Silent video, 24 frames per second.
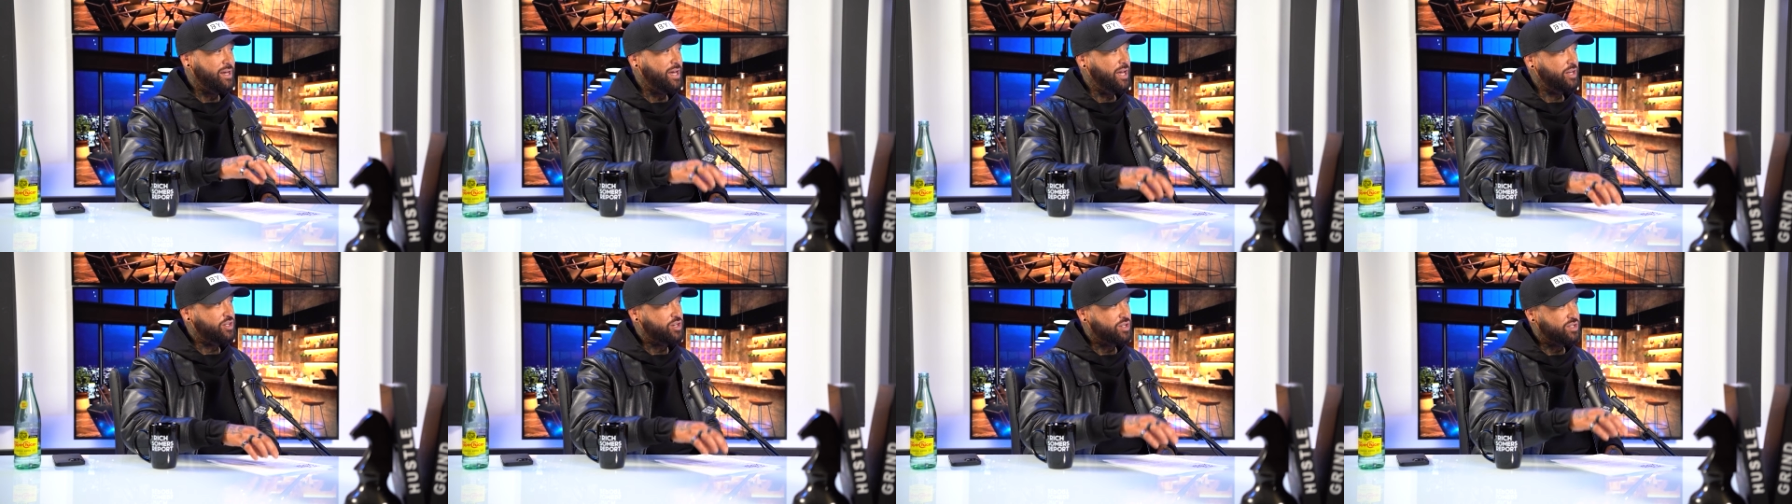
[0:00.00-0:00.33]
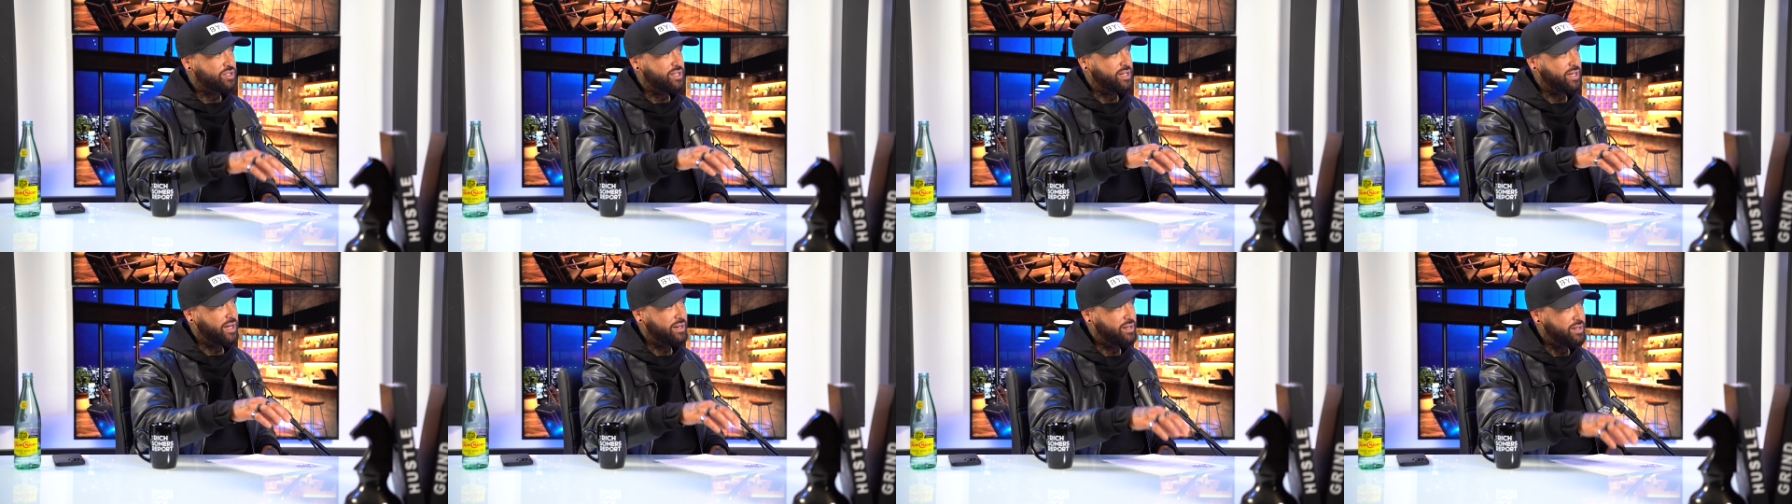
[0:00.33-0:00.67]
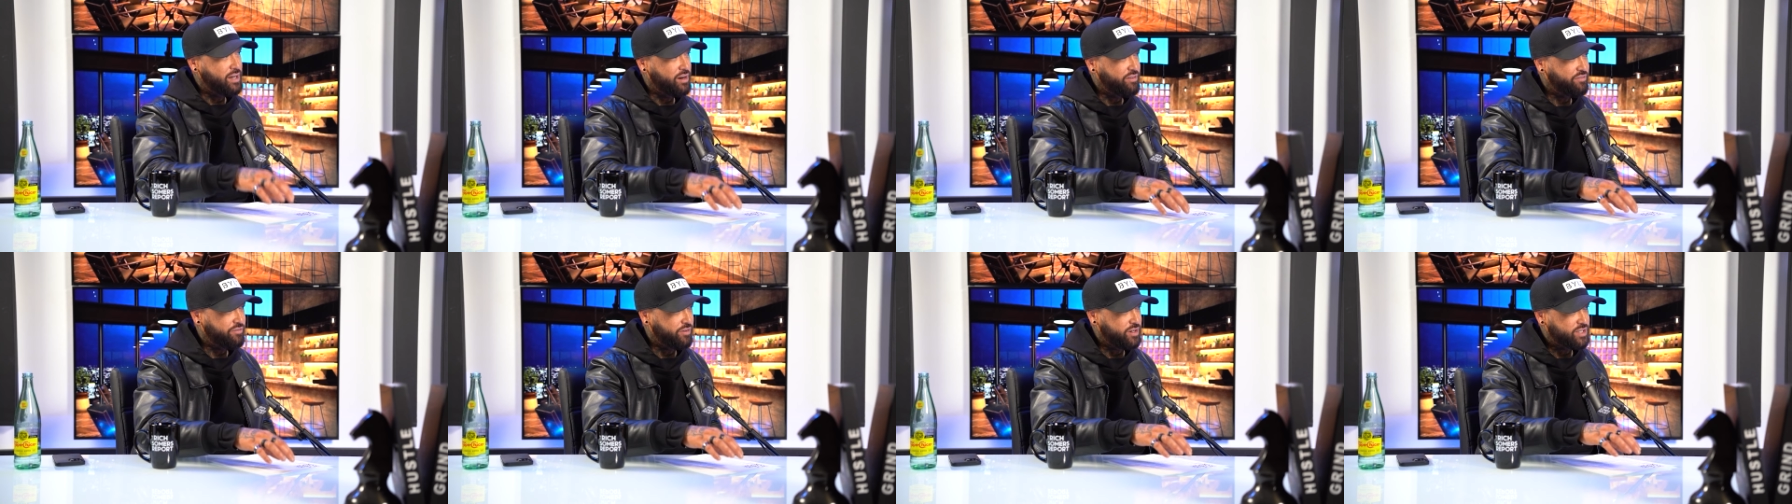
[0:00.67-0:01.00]
interesting
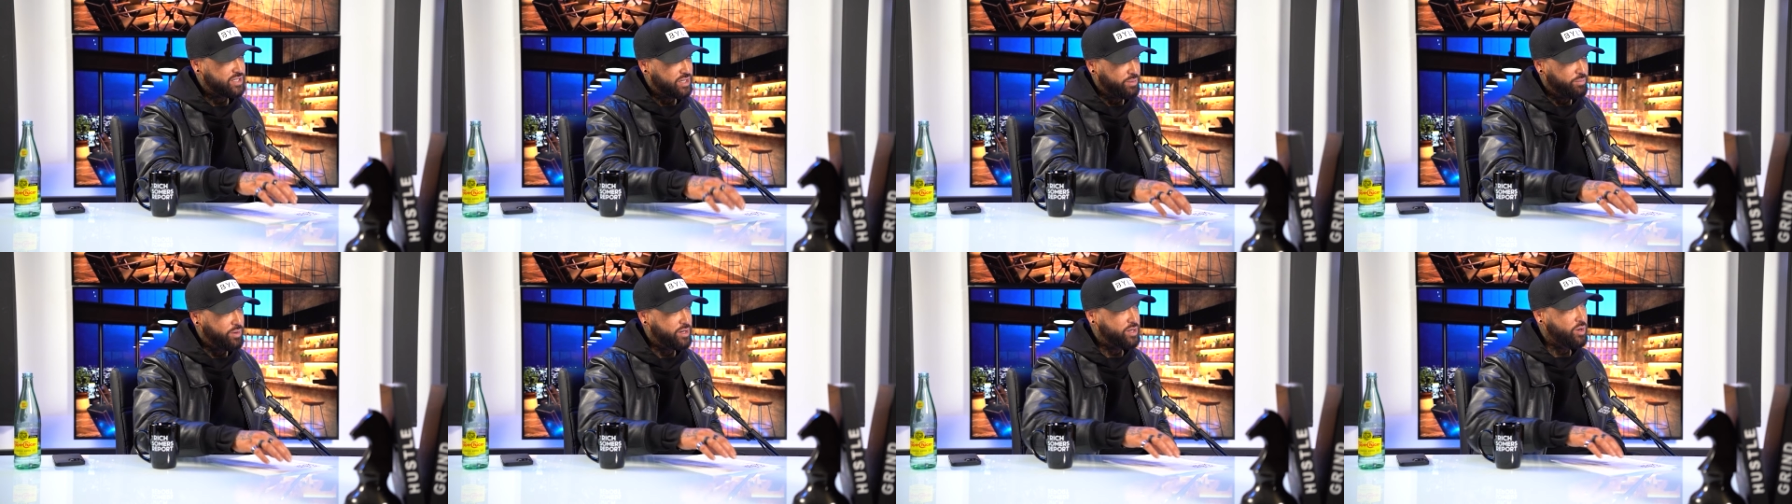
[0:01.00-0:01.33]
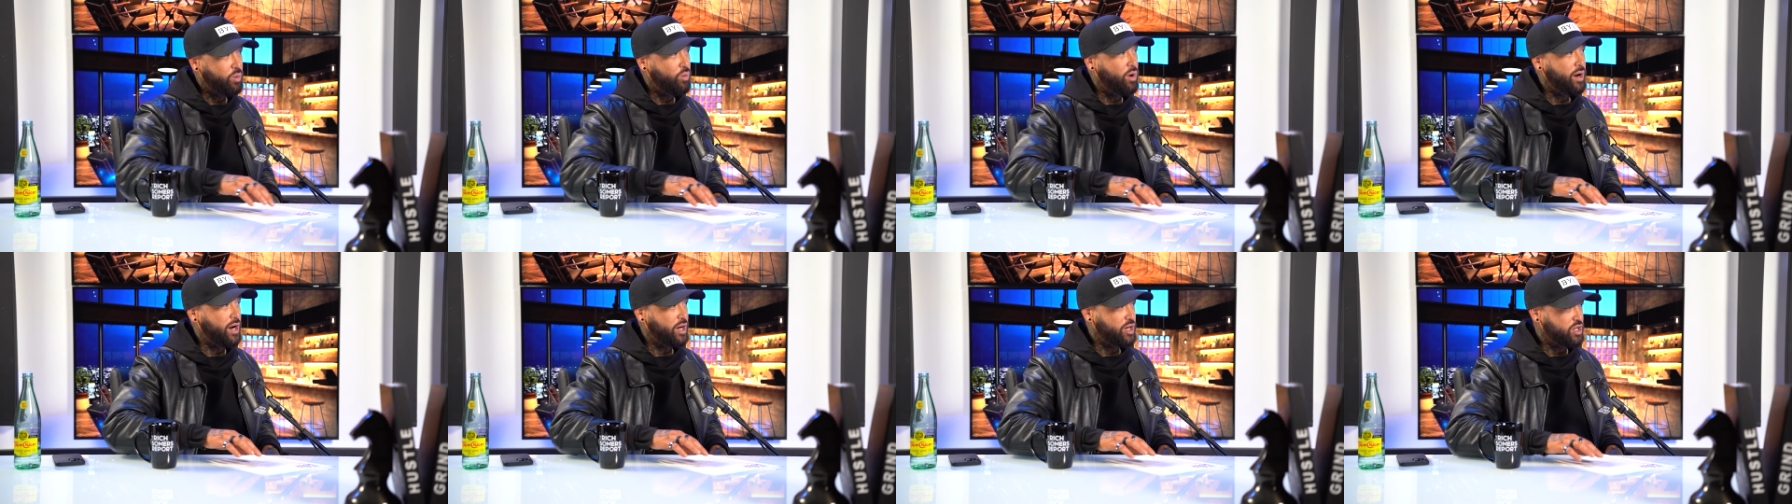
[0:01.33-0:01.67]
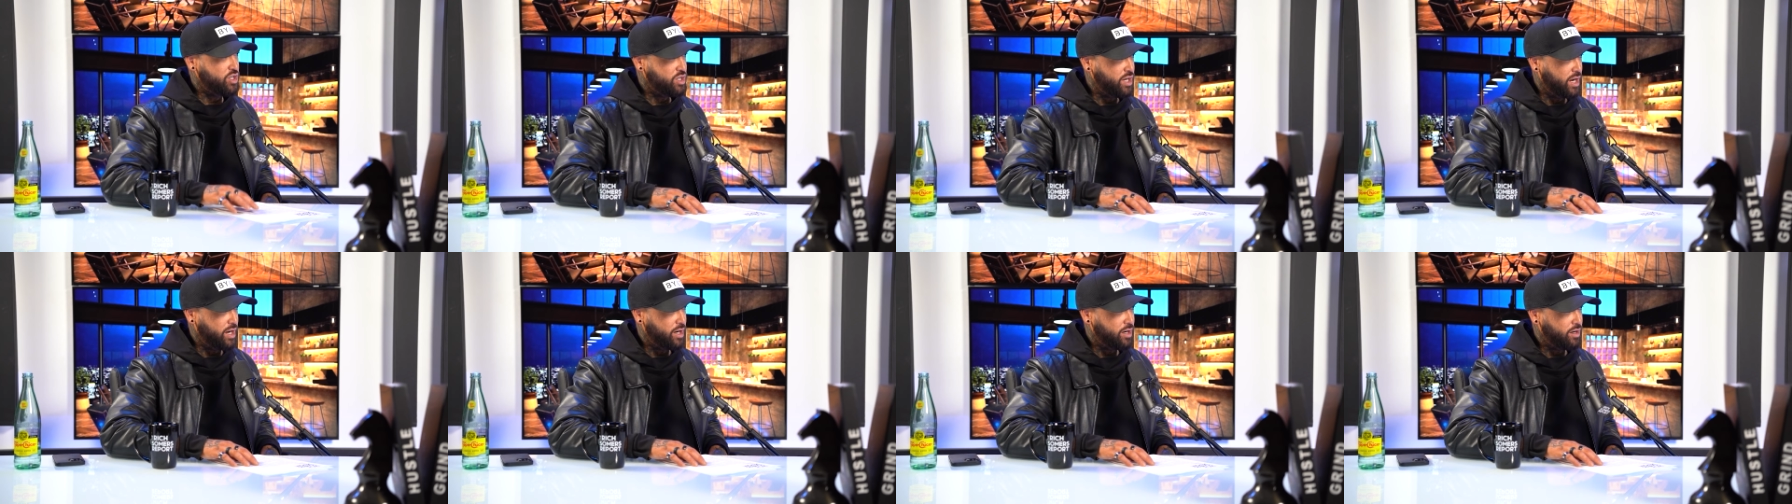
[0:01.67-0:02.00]
enough for someone to want to
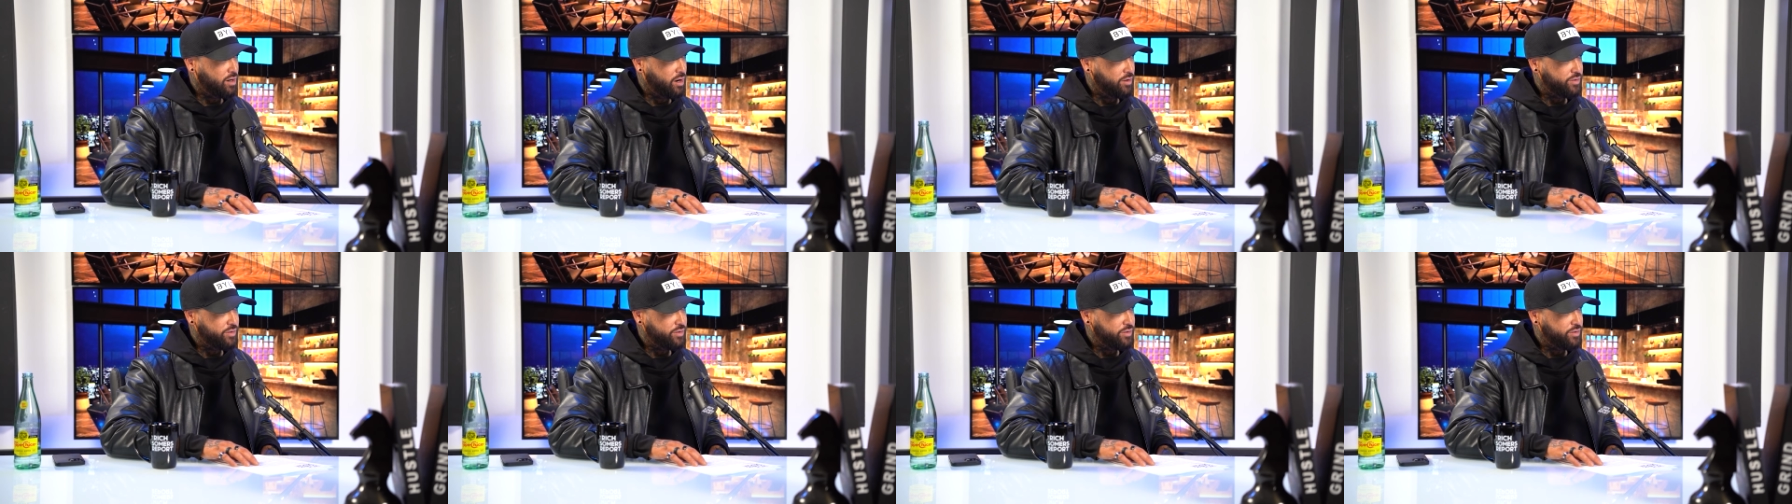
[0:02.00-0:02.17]
share